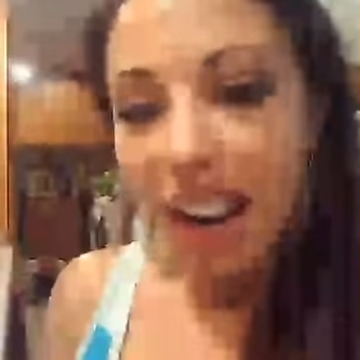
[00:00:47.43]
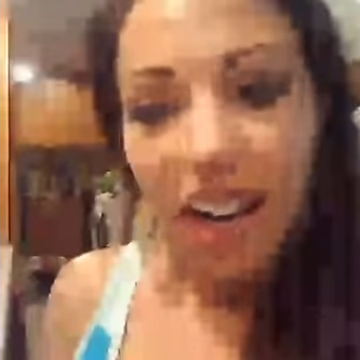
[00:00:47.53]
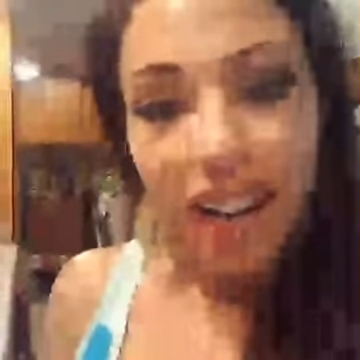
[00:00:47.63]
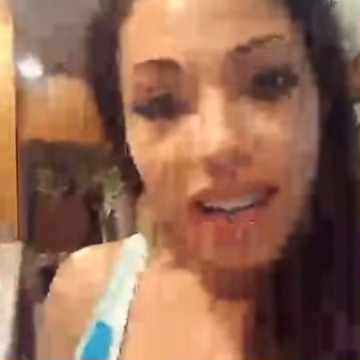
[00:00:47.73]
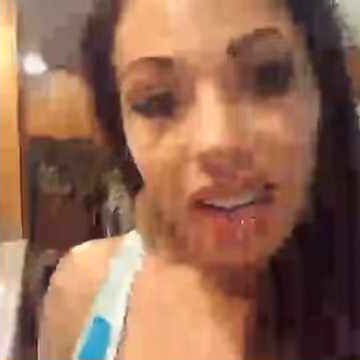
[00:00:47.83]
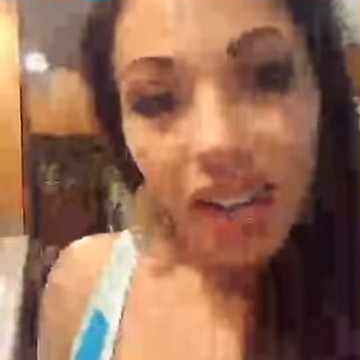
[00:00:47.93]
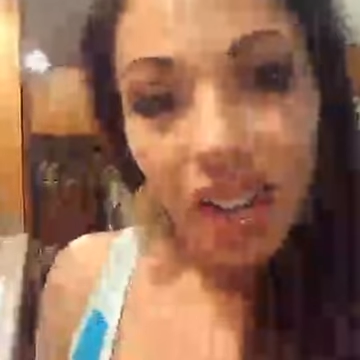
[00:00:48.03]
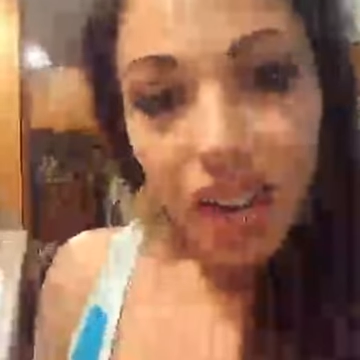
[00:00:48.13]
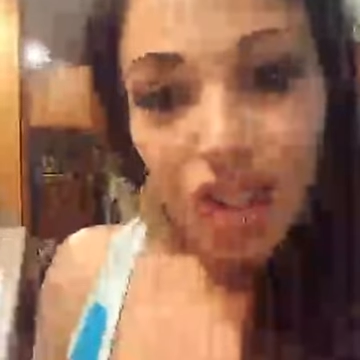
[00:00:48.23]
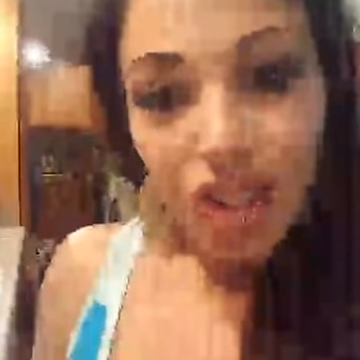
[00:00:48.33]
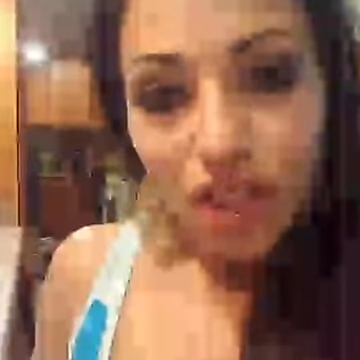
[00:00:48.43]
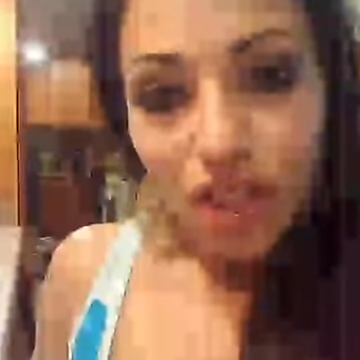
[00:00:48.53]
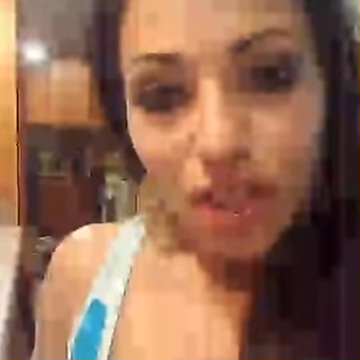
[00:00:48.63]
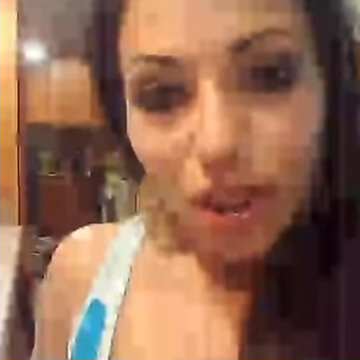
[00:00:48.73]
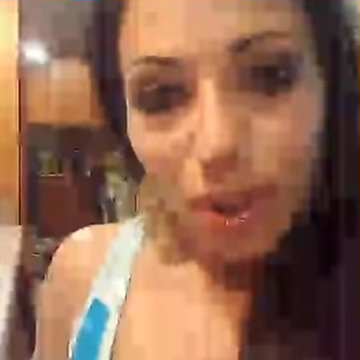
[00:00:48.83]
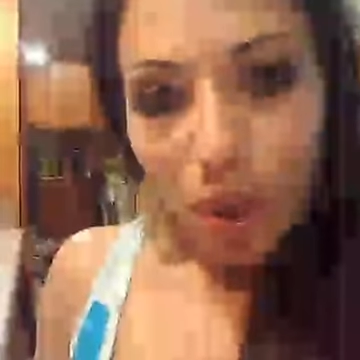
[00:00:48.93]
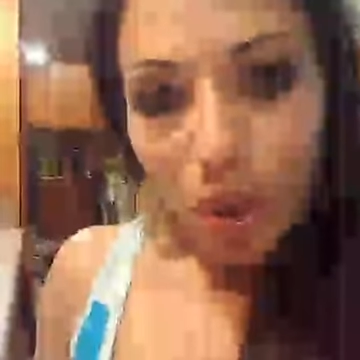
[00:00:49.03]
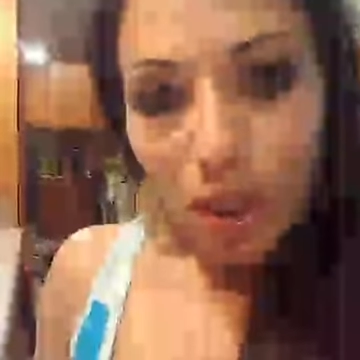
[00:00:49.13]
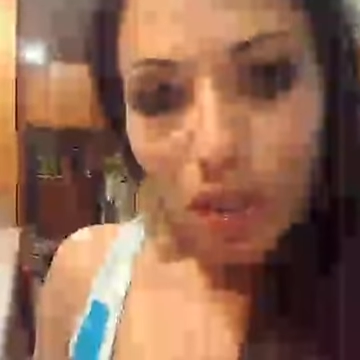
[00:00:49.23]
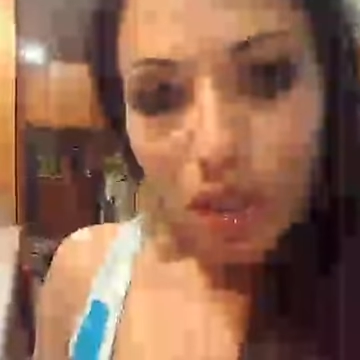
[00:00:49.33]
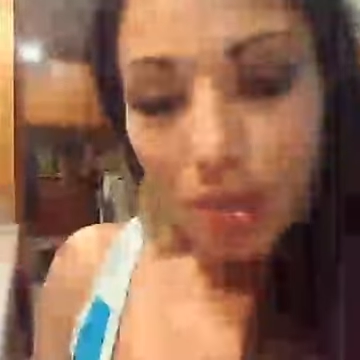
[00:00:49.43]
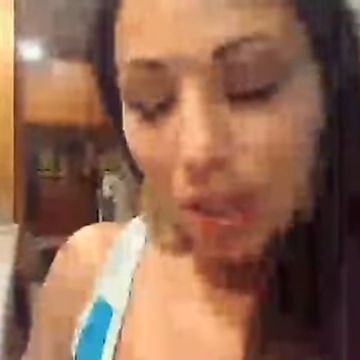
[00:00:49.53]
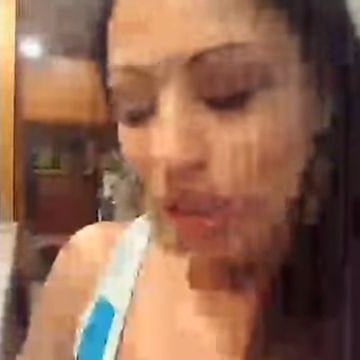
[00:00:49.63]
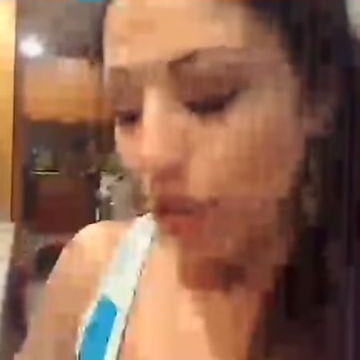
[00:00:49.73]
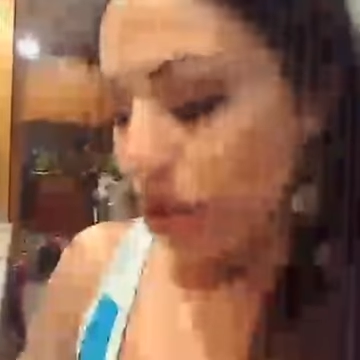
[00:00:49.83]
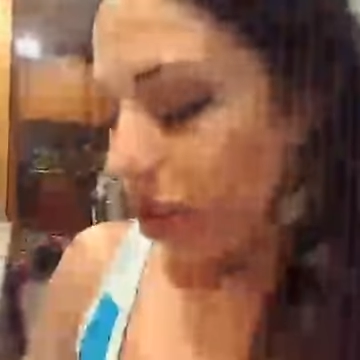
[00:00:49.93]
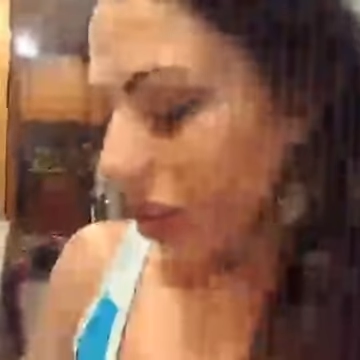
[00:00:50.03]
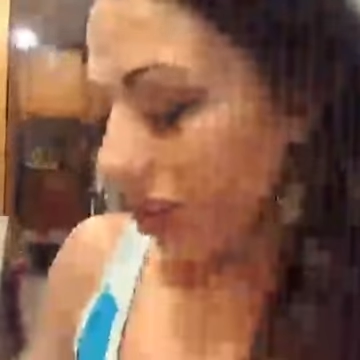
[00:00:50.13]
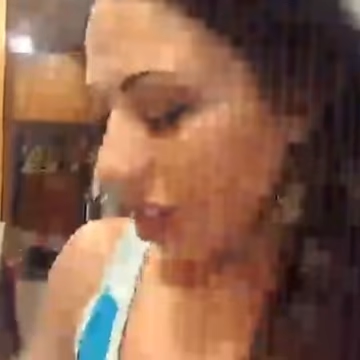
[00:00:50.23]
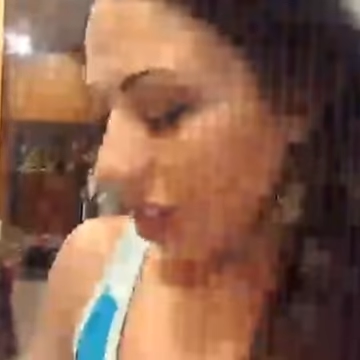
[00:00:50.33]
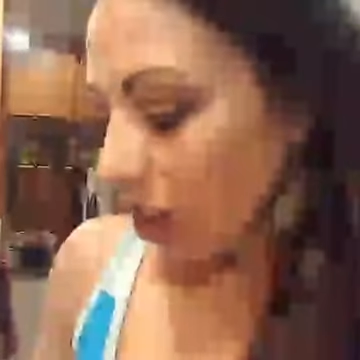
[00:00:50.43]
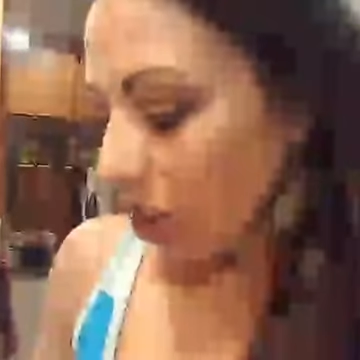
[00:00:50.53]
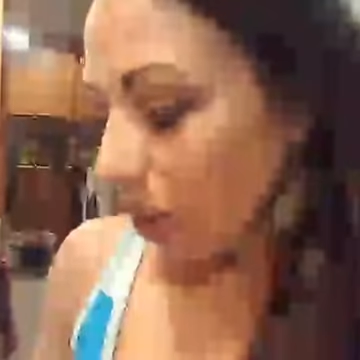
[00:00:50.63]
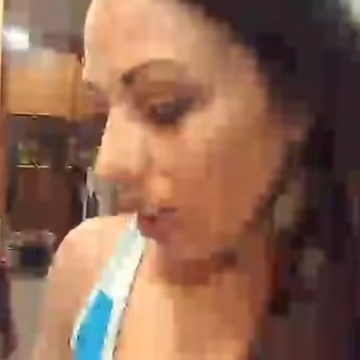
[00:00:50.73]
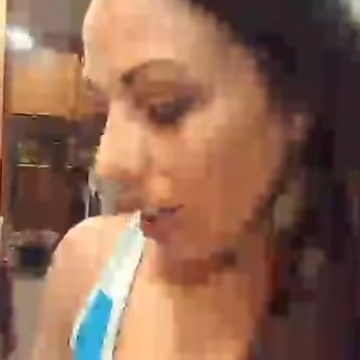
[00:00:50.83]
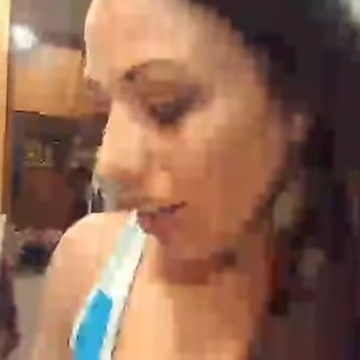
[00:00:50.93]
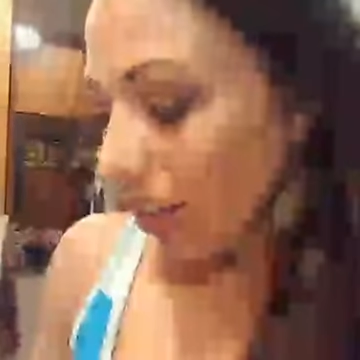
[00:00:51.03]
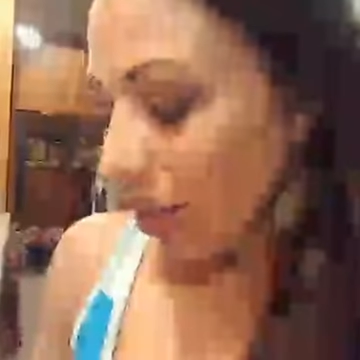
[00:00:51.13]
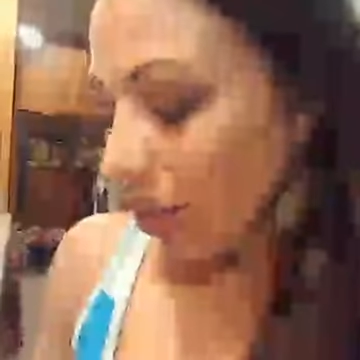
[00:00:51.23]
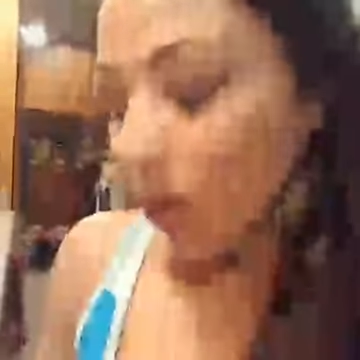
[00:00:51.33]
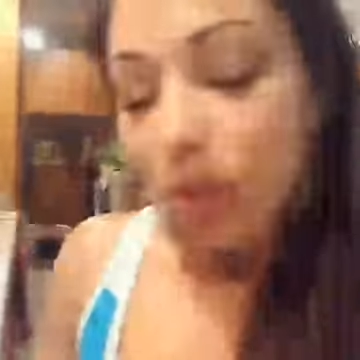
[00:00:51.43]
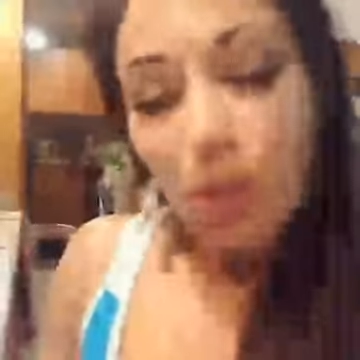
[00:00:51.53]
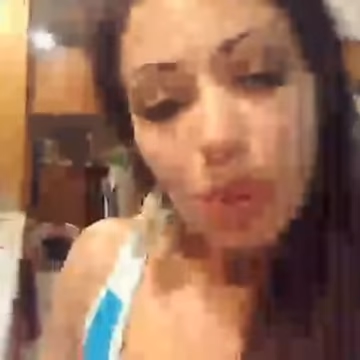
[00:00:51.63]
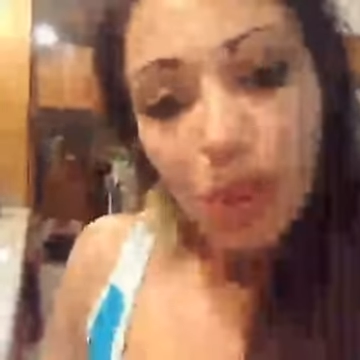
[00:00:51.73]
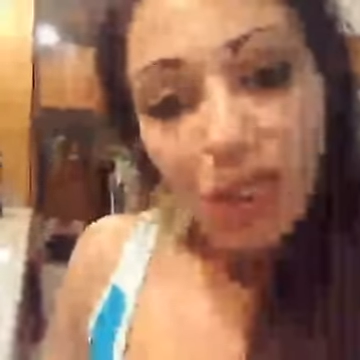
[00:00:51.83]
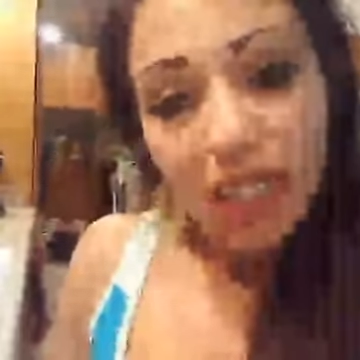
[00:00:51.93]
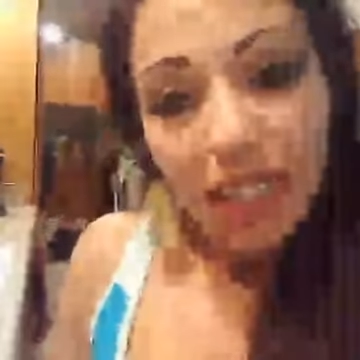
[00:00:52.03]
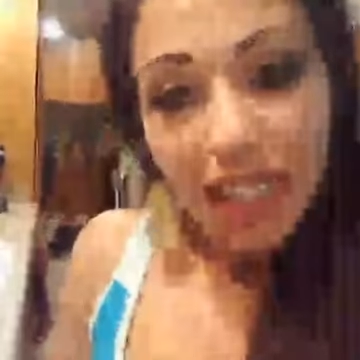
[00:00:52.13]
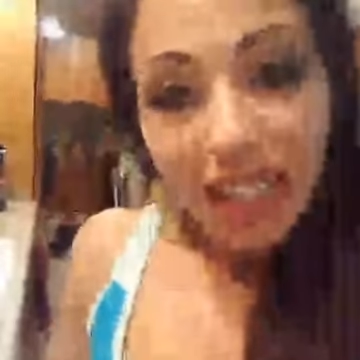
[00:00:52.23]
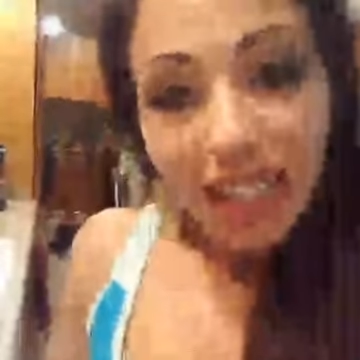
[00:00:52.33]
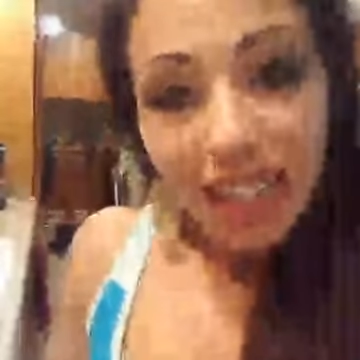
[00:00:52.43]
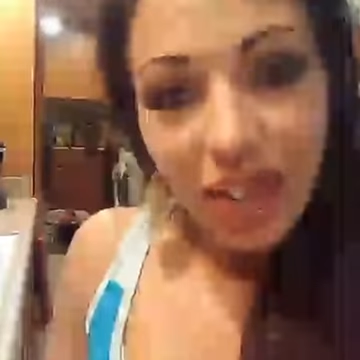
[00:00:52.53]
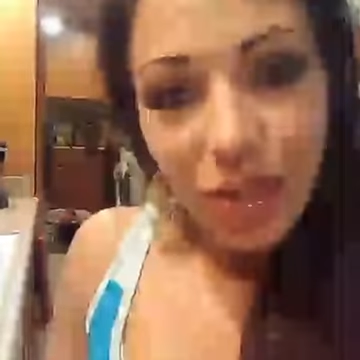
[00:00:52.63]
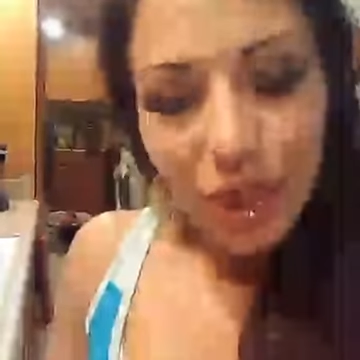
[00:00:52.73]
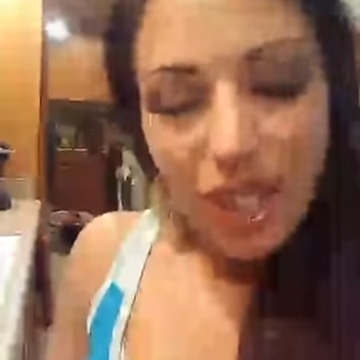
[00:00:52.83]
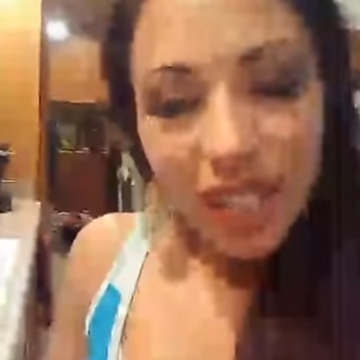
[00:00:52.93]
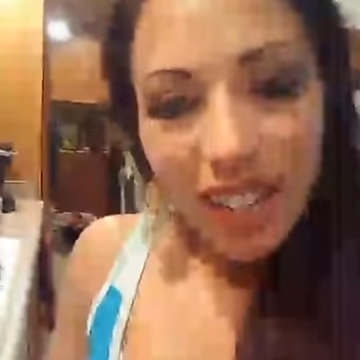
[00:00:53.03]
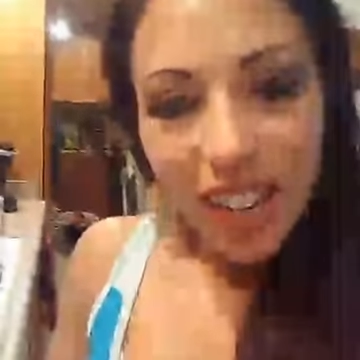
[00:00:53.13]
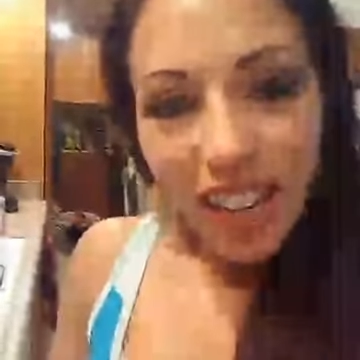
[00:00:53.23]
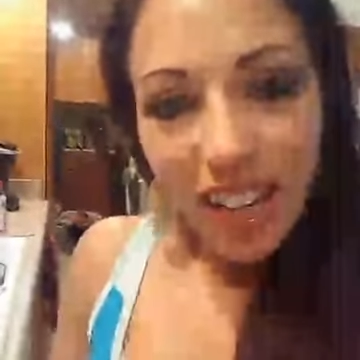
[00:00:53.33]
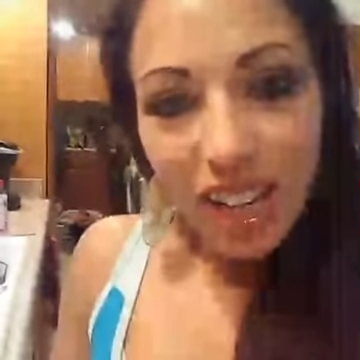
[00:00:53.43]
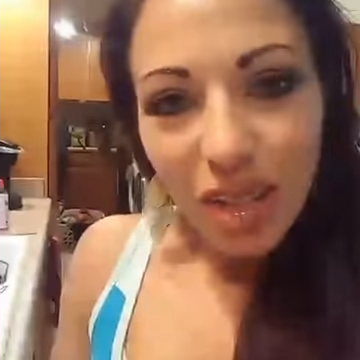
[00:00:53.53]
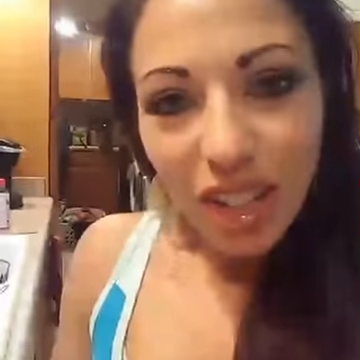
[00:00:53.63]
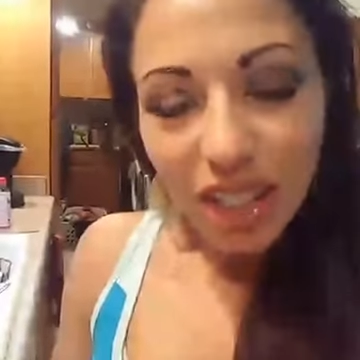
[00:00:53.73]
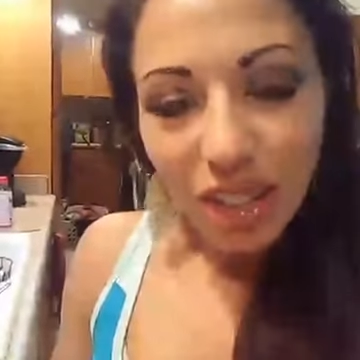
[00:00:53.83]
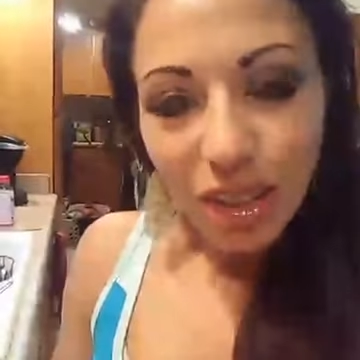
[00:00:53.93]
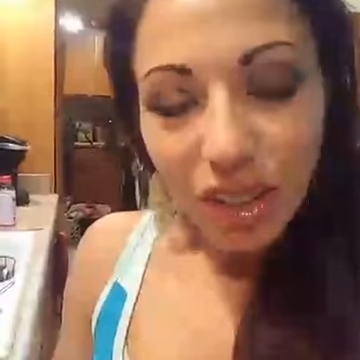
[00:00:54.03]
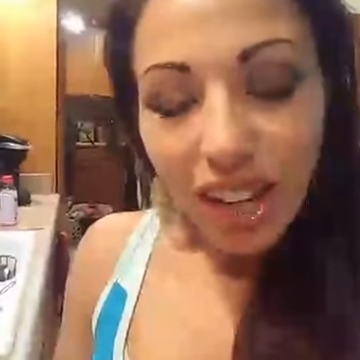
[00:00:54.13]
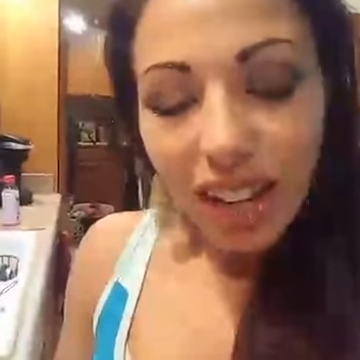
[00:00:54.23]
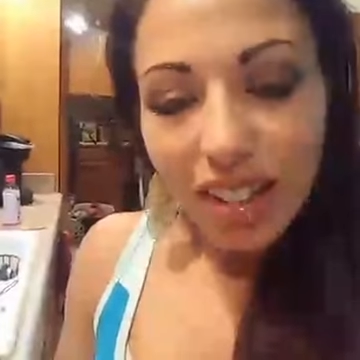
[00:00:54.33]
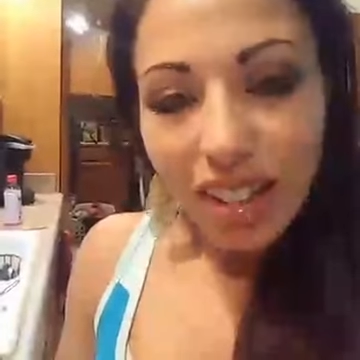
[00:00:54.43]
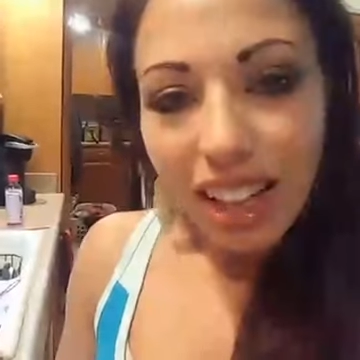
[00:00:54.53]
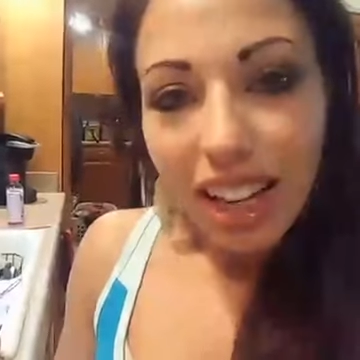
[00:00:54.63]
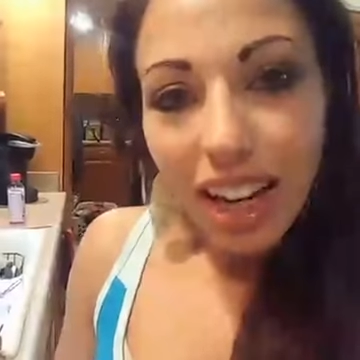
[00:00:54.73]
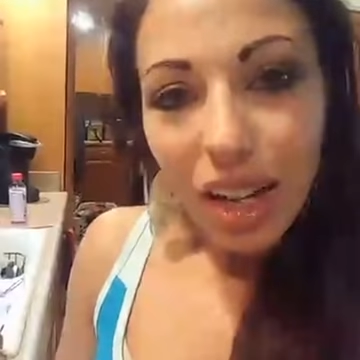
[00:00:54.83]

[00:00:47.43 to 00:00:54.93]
And I also am always trying to make sure that we have, well, we're really lucky, and we raise our own cattle,